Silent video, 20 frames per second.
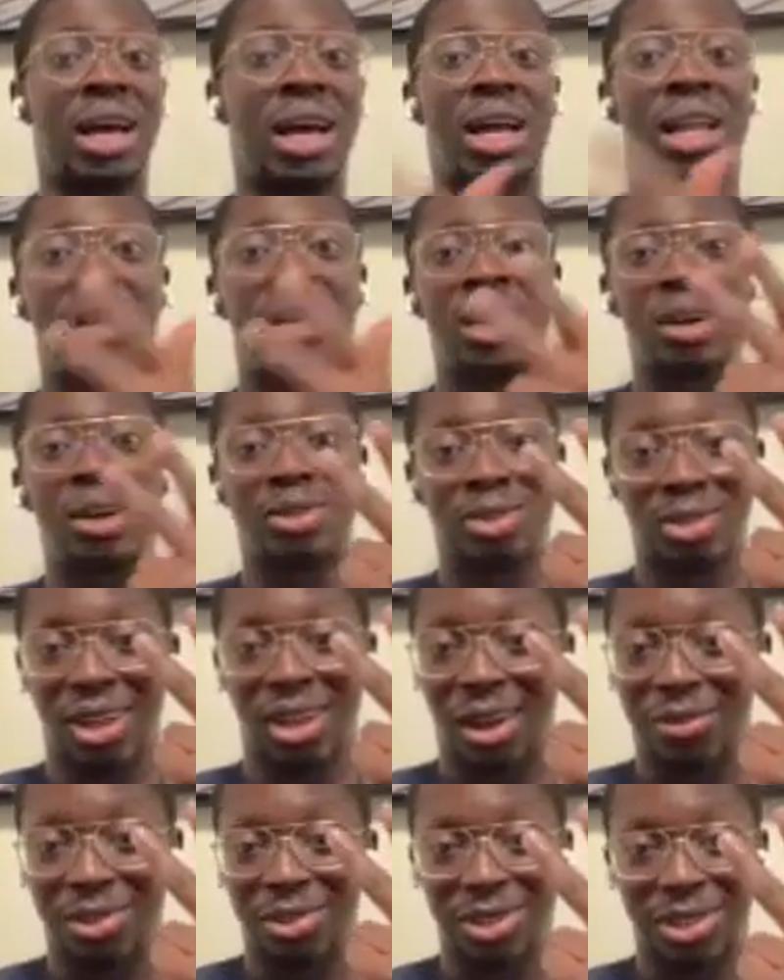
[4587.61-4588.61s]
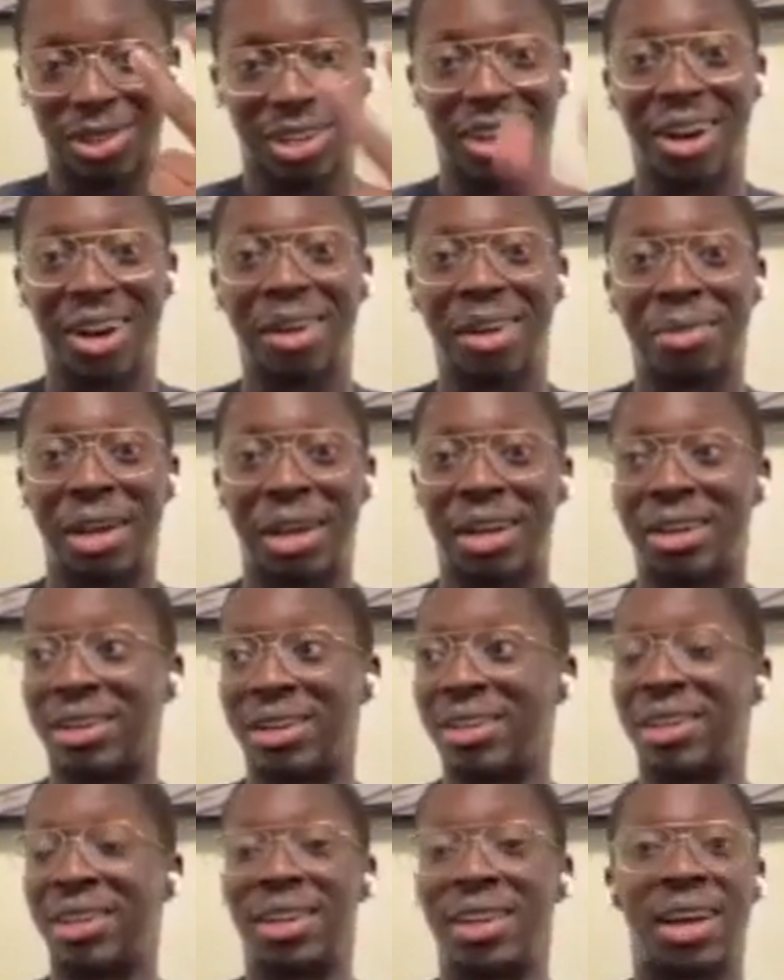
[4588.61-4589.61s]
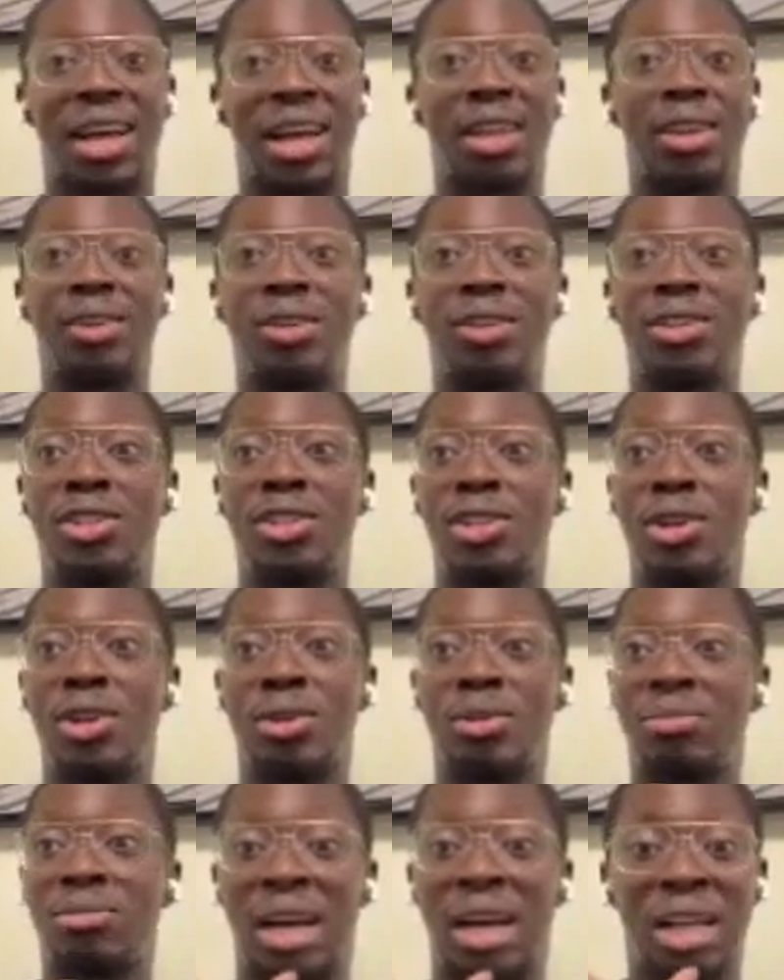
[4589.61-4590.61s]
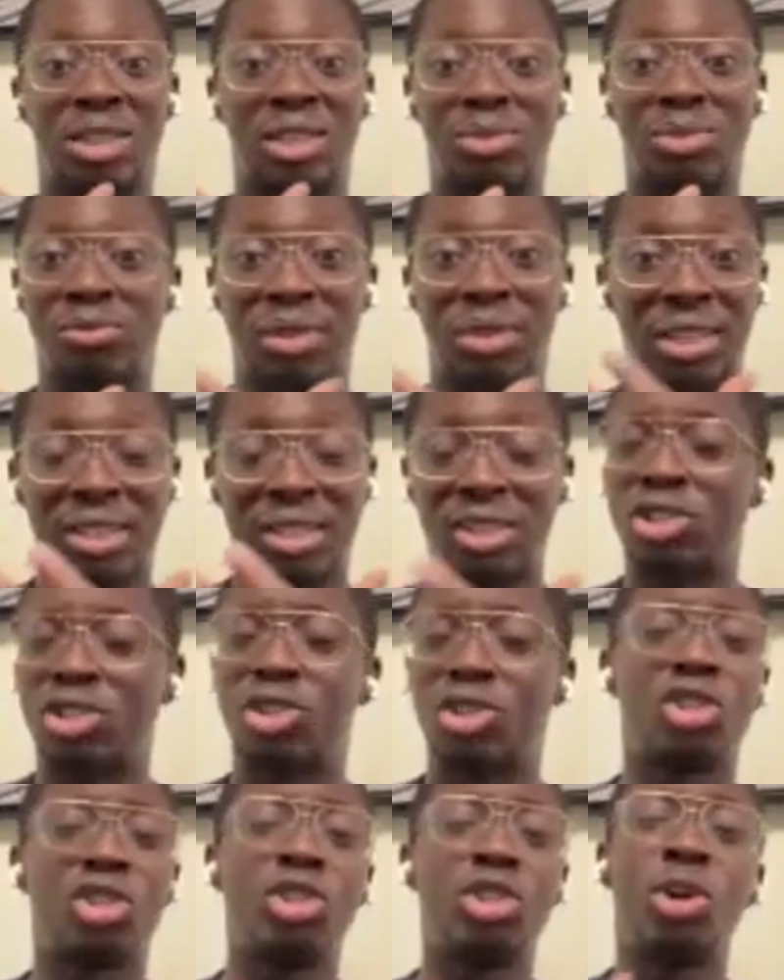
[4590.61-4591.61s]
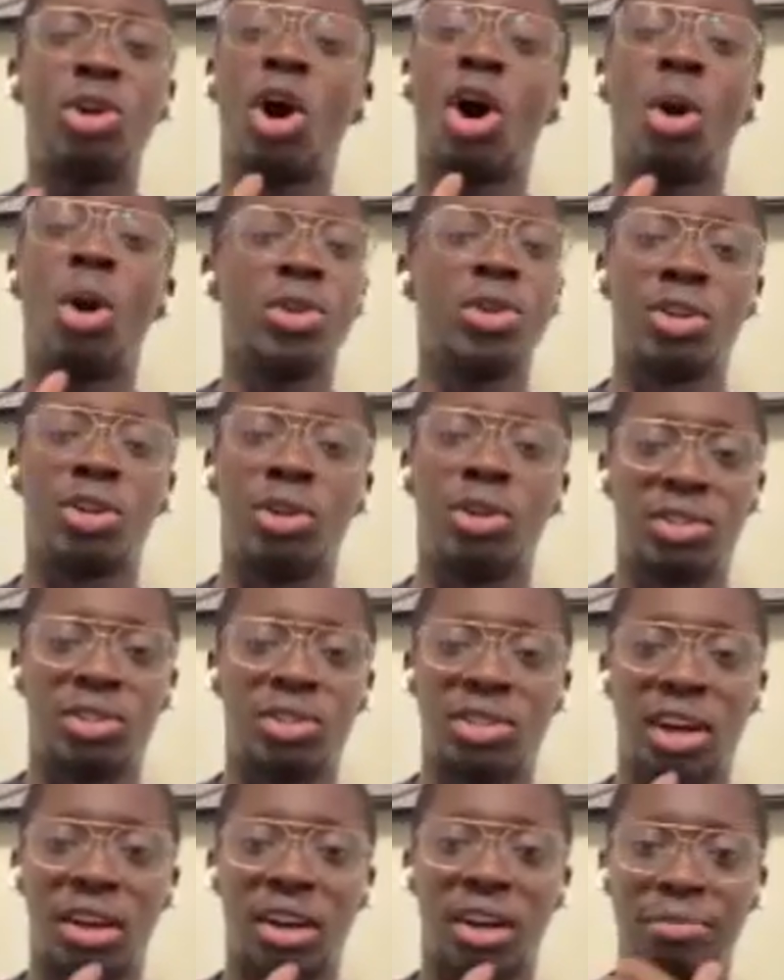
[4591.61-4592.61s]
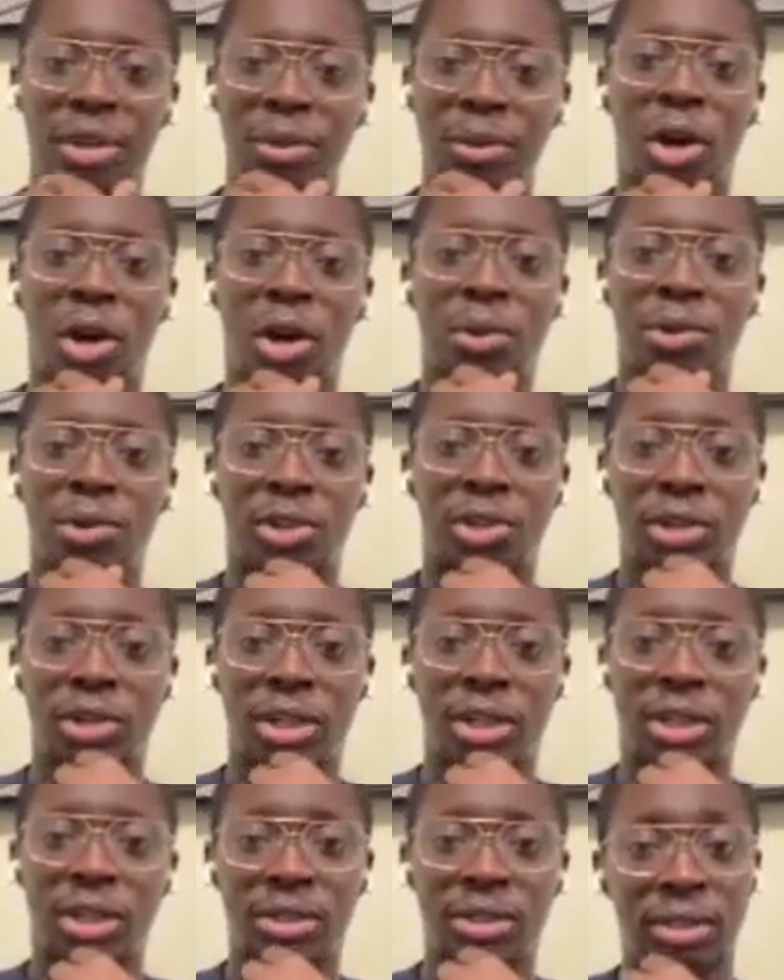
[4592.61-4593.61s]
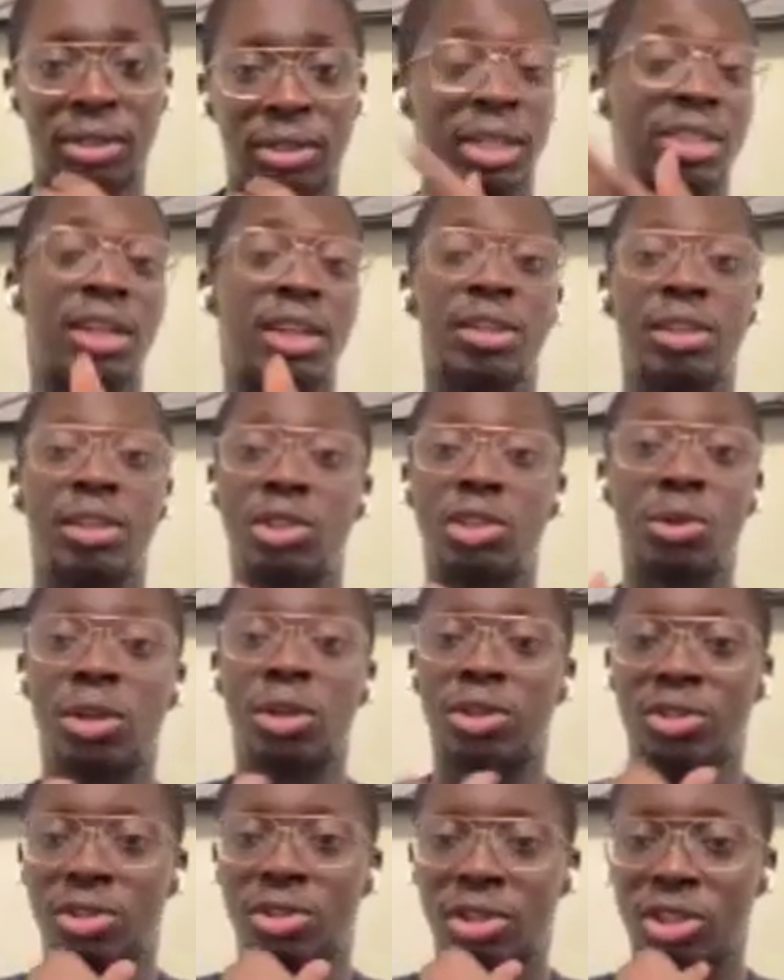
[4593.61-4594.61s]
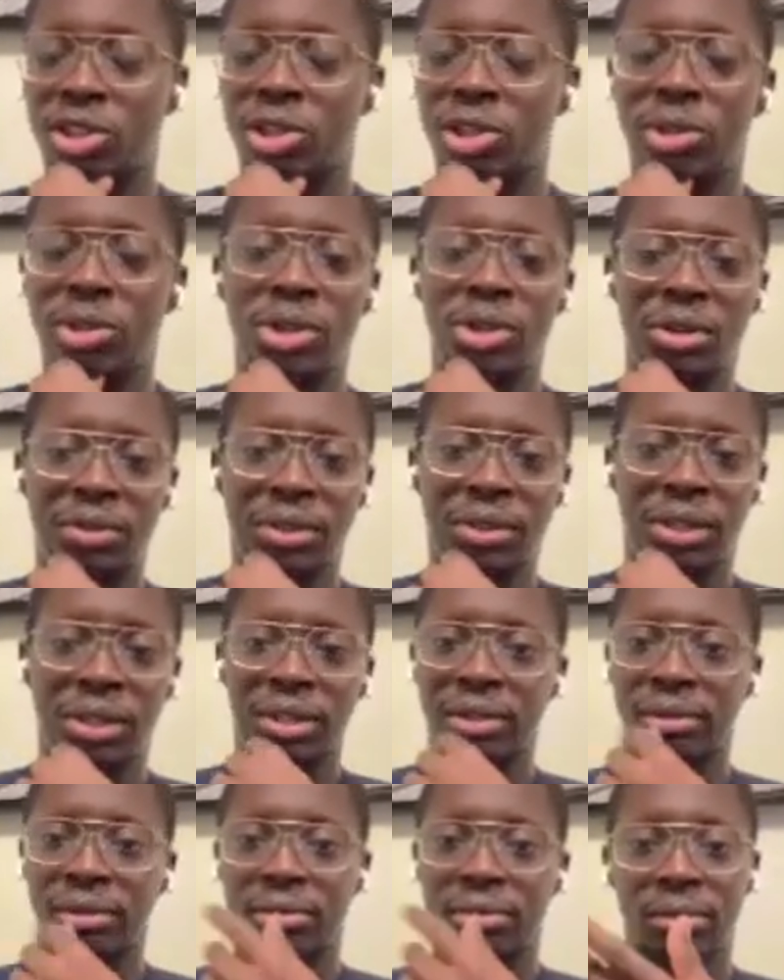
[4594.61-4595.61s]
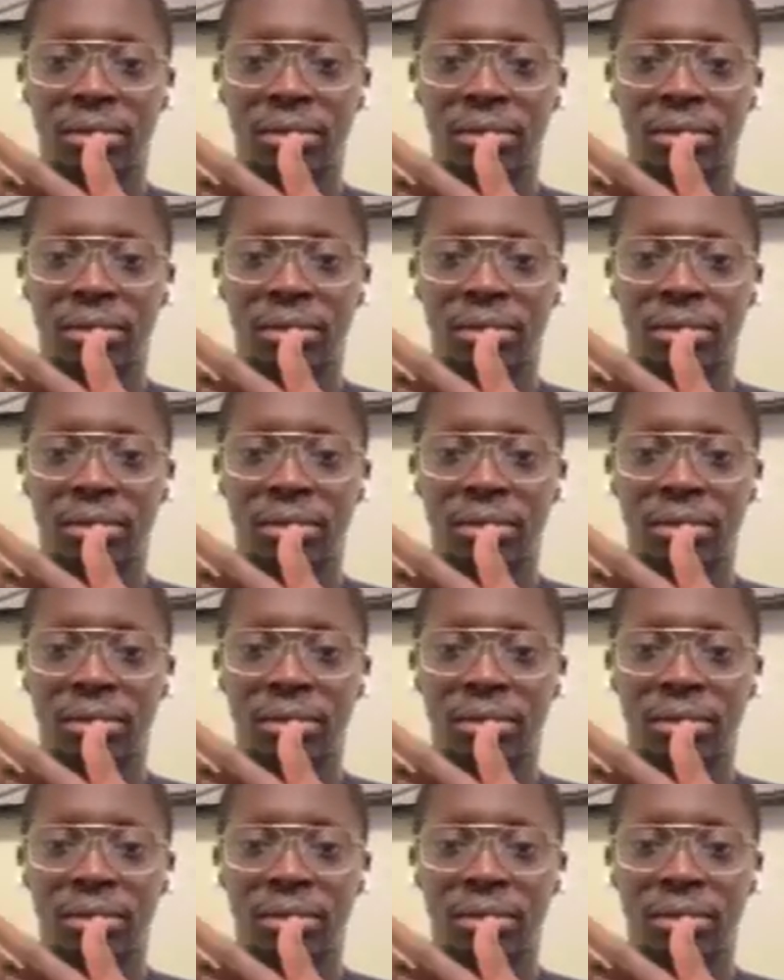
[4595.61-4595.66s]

I learned how to cut better. I learned to know I had to move my. You always learn stuff, man. You're always learning. That's how I think. You always learn. You don't know everything.